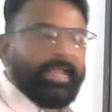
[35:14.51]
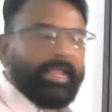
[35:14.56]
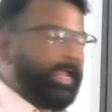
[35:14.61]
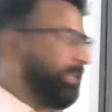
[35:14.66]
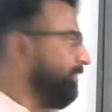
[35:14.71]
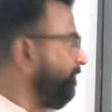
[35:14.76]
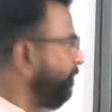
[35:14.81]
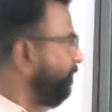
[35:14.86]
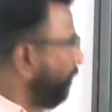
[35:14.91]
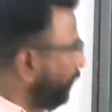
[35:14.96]

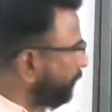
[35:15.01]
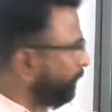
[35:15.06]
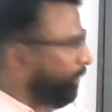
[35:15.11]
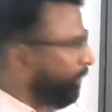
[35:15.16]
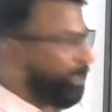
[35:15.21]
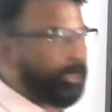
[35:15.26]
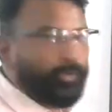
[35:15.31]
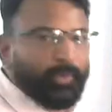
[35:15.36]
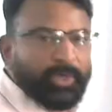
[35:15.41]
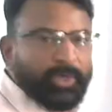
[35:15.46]
And the fourth
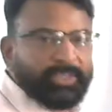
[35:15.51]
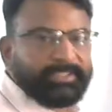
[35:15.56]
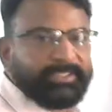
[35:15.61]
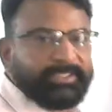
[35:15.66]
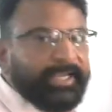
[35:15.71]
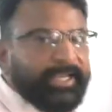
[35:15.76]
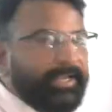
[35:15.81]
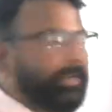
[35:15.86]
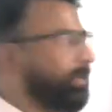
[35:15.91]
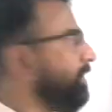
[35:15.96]
point was
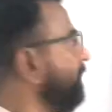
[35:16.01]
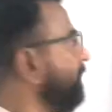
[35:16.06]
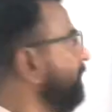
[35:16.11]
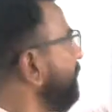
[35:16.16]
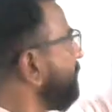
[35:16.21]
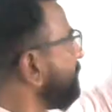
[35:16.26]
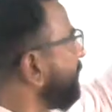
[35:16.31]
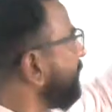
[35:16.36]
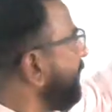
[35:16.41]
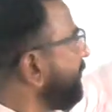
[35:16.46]
there,
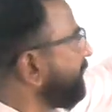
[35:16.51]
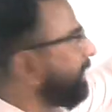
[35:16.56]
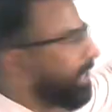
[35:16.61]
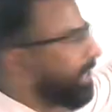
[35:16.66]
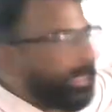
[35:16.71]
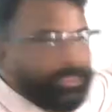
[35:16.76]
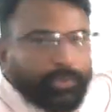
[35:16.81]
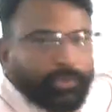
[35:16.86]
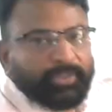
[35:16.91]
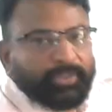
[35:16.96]

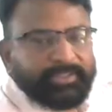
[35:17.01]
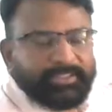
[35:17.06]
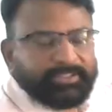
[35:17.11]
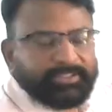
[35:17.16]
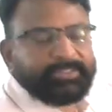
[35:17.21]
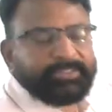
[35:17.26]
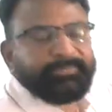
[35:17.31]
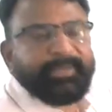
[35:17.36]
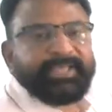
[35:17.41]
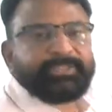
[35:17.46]
this
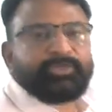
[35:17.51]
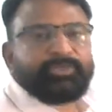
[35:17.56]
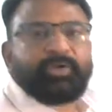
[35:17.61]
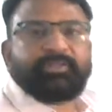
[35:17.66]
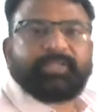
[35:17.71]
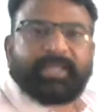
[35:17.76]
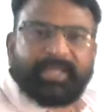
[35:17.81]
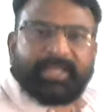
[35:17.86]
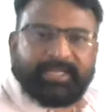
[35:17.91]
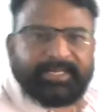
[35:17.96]
is based
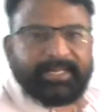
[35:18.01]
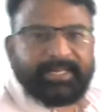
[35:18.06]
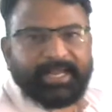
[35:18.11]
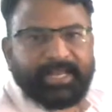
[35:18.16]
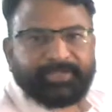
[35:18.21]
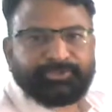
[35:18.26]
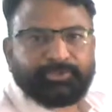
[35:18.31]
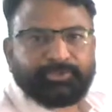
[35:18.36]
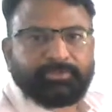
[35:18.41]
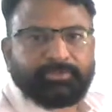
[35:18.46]
on the
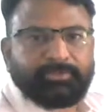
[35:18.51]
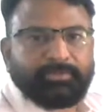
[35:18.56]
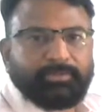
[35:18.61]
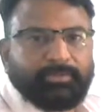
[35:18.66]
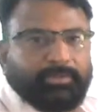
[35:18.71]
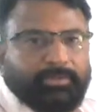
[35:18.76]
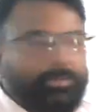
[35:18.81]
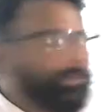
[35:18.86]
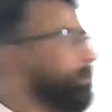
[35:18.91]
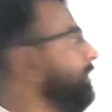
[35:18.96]
interaction.
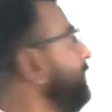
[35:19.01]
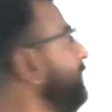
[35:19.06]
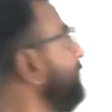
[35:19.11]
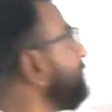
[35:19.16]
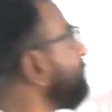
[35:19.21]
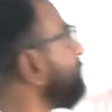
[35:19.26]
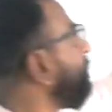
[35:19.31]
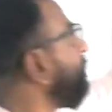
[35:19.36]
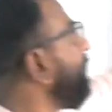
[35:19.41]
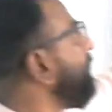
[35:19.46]

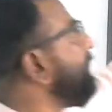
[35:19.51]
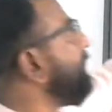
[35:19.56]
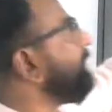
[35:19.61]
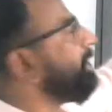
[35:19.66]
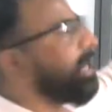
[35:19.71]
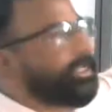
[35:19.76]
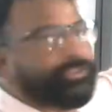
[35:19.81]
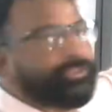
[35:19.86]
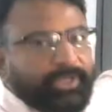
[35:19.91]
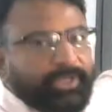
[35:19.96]
This is an
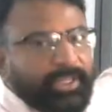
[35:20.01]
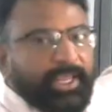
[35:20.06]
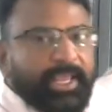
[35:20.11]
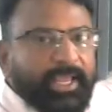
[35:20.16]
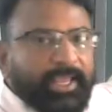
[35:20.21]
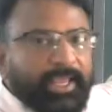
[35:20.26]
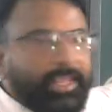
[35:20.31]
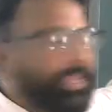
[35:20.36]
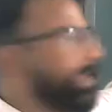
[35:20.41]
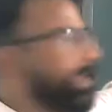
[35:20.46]
interaction
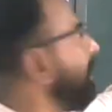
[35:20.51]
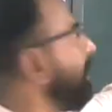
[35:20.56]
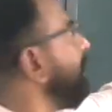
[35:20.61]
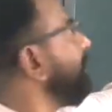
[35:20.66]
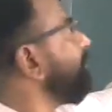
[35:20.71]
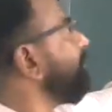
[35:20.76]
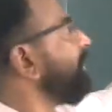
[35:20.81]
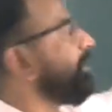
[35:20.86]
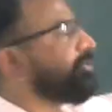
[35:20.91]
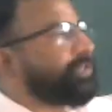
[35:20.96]

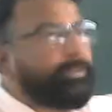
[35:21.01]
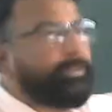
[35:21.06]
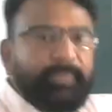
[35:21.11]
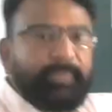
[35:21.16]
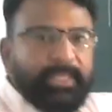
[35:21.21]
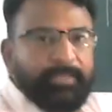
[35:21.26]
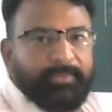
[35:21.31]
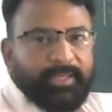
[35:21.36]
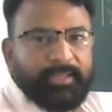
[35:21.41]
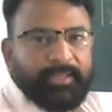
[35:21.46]
AA, interaction
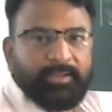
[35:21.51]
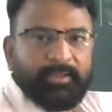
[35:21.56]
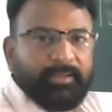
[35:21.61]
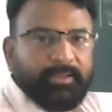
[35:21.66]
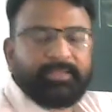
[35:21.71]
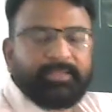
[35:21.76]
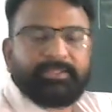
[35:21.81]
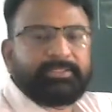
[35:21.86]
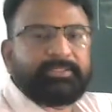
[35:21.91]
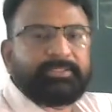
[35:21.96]
B.
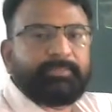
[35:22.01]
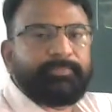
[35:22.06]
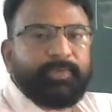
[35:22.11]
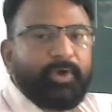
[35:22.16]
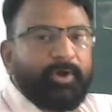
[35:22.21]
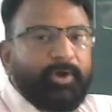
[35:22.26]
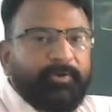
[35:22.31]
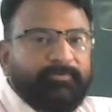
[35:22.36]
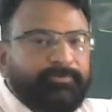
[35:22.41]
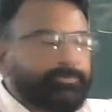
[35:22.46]
This is a
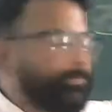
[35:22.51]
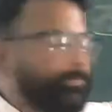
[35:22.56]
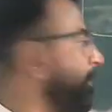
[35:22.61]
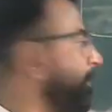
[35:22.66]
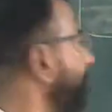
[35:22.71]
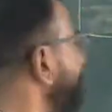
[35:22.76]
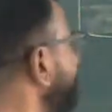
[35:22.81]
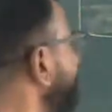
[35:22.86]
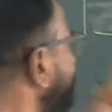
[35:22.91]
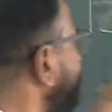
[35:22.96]
QRS
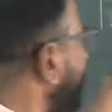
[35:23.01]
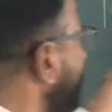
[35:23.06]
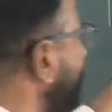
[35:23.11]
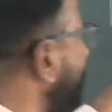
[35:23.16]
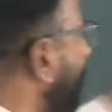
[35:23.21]
form.